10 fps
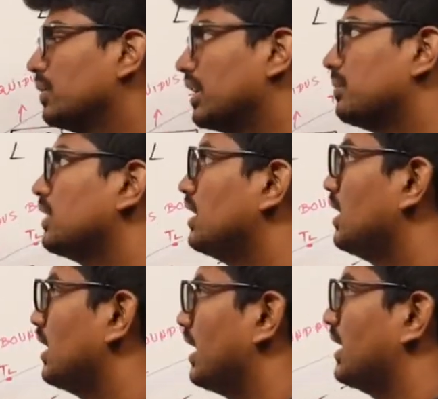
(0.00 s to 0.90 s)
Okay,
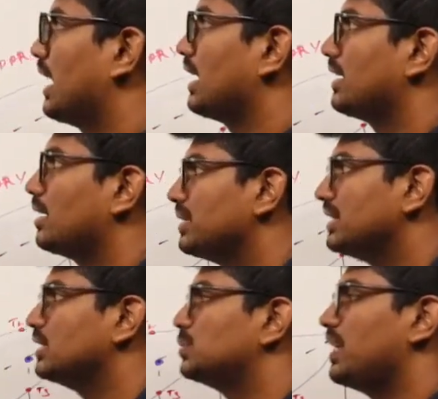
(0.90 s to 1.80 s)
a diagram
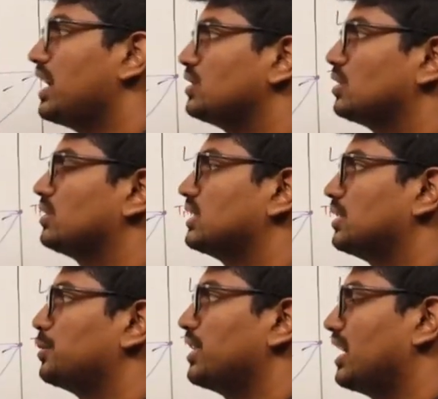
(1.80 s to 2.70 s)
in the space of a
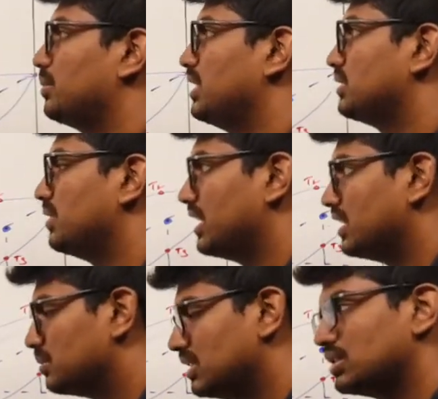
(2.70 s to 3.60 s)
thermodynamics
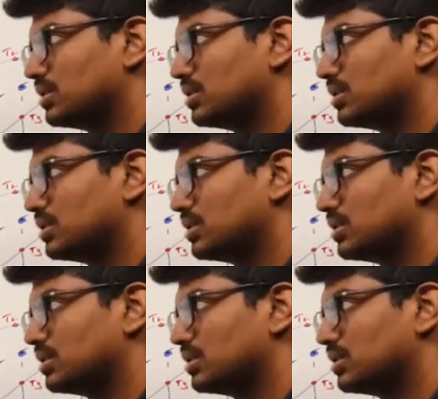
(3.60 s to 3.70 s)
variable.